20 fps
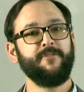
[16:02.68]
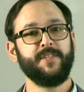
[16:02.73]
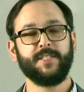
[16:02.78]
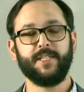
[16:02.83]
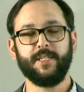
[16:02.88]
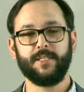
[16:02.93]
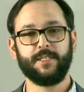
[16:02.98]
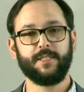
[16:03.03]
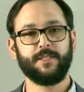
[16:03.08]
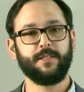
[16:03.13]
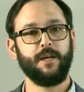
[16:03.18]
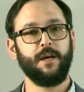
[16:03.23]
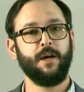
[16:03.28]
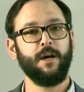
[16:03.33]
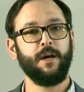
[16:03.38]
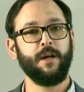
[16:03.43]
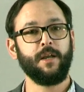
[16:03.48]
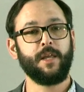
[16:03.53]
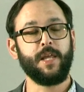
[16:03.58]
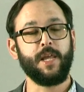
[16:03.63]
visits
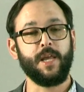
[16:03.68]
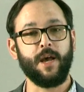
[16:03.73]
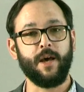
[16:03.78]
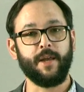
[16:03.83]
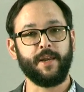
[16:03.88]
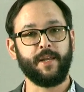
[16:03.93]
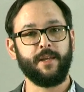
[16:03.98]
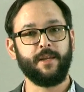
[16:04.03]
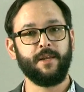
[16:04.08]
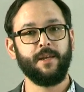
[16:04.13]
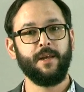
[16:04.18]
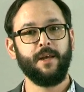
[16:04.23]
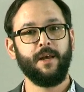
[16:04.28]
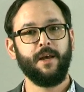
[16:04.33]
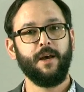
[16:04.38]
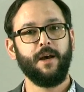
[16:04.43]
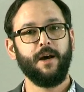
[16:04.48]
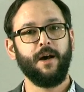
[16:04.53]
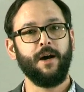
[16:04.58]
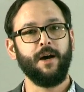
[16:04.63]
Gyanee
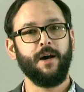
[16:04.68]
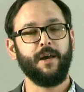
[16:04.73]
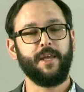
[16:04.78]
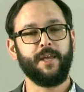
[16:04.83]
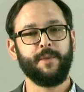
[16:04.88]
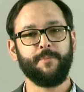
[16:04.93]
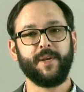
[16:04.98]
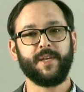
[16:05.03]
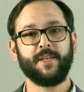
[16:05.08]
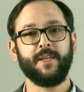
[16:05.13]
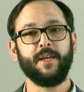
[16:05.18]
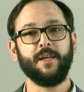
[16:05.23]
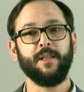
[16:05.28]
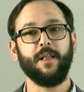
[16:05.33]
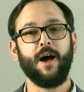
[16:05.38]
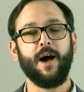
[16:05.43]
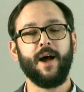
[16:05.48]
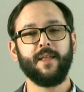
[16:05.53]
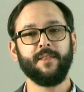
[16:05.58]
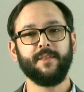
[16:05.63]
in
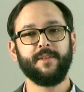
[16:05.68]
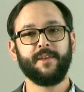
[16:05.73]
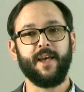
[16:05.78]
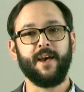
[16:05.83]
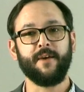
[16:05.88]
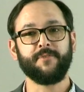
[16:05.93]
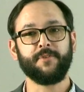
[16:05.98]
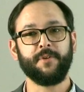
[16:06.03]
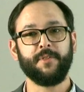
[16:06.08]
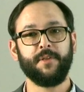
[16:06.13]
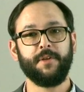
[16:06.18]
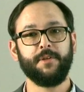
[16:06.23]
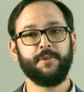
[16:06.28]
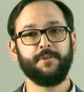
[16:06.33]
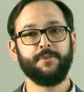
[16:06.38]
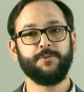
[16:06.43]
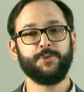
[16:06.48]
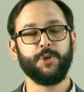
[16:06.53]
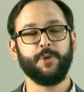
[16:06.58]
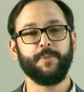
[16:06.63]
McNeil Island after the
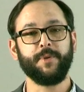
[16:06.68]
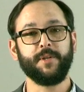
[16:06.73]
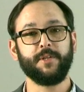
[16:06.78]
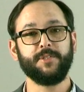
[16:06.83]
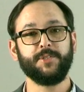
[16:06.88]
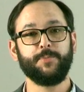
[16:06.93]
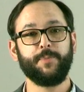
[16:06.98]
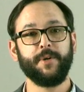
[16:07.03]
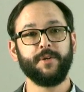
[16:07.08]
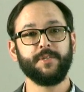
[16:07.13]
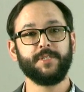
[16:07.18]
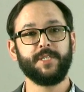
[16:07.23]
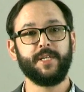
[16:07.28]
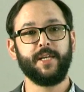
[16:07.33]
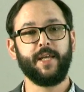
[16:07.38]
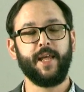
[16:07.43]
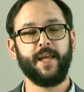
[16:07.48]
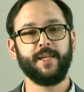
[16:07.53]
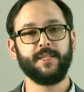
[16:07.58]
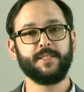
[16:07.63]
Hindu-German conspiracy
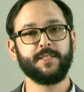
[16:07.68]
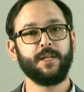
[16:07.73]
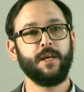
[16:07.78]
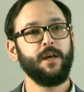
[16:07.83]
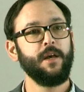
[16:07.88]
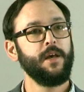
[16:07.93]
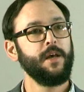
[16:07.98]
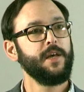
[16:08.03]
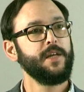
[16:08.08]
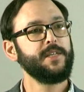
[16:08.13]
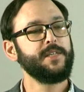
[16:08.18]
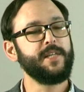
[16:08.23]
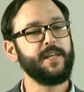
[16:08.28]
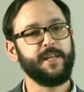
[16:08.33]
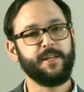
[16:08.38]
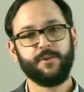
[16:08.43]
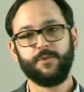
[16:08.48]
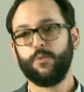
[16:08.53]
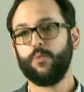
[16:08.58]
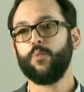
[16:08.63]
case,
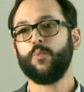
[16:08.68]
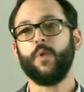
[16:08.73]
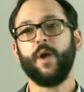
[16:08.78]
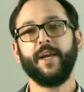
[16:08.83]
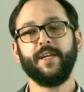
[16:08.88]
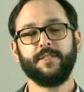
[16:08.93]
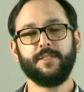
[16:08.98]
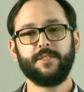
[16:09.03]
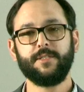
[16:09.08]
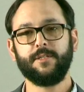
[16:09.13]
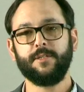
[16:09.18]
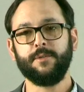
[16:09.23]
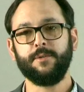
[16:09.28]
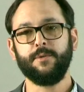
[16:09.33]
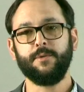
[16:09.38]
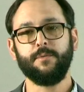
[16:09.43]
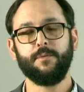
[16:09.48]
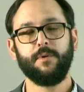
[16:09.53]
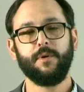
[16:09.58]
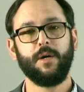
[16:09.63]
Thind writes
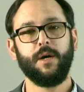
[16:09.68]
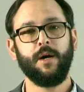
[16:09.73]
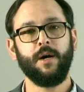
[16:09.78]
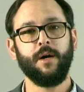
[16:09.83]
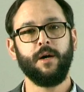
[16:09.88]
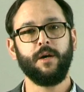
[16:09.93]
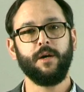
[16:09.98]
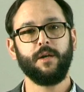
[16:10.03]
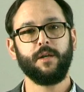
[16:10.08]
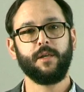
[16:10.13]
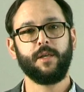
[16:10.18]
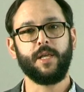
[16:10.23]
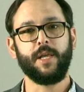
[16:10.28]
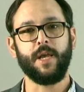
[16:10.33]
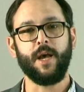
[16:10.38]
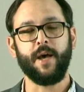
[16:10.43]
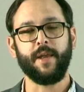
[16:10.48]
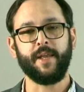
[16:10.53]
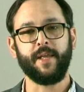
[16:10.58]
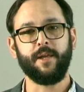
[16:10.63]
to
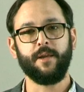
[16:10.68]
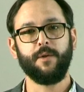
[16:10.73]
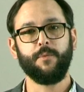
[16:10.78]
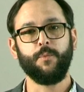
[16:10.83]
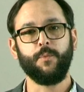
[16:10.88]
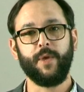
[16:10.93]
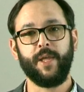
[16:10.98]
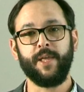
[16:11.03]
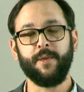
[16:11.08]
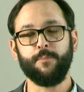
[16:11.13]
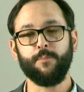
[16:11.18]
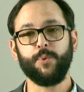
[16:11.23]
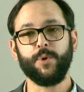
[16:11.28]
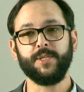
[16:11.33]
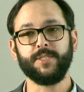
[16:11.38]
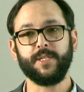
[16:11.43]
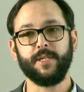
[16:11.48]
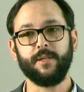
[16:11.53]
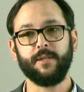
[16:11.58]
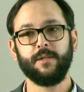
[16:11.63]
Gyanee in
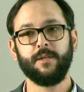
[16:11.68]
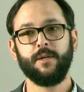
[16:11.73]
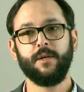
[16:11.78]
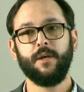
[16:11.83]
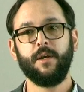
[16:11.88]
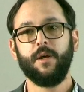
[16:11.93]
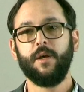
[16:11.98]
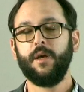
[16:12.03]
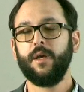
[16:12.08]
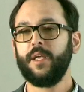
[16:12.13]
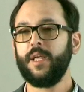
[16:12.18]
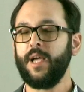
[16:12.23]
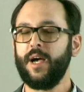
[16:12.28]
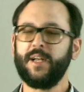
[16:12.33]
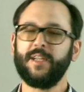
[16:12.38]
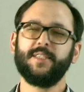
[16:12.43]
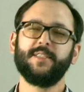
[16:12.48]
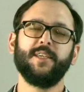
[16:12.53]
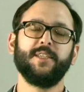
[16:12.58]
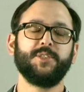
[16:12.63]
prison.
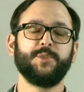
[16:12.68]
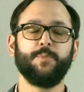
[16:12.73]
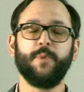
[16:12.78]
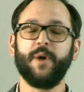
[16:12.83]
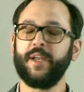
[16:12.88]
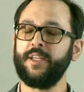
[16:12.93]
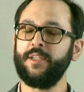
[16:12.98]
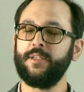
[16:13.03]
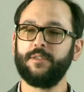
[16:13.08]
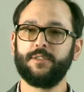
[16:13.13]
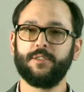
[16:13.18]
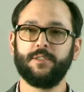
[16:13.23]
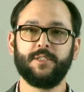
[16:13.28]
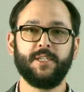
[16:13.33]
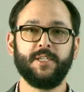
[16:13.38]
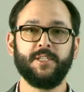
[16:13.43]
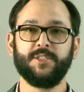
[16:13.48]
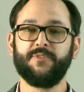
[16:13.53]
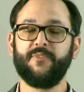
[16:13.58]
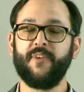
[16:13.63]
Gyanee sends money to
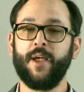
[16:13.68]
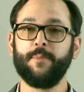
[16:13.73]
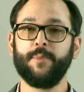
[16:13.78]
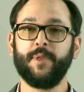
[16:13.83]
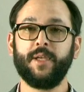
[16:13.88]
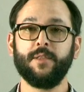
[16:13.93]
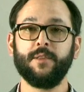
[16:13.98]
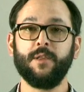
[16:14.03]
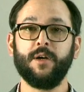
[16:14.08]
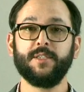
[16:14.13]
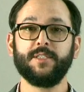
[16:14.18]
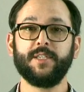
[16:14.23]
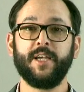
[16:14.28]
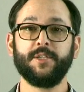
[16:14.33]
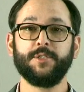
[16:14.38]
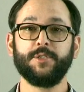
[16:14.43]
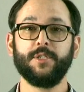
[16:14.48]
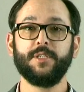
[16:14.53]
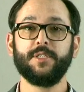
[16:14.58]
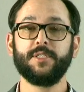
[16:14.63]
Thind's family in Los
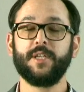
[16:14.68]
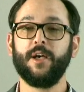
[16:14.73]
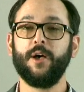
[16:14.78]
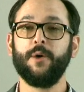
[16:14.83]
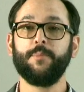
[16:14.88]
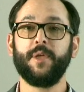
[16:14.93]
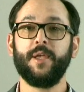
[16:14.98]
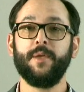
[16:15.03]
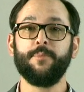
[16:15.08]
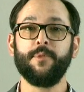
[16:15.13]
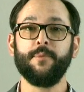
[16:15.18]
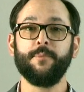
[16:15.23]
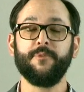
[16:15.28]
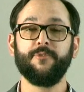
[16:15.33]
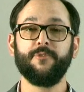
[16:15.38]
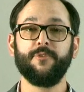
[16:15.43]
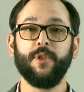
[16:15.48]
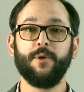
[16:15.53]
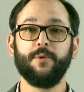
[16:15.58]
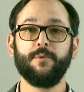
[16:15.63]
Angeles to help keep them
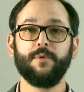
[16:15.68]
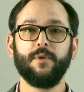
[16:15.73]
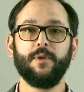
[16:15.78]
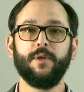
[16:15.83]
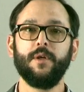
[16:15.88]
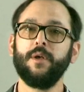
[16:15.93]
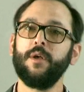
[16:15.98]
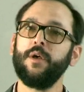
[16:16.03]
afloat.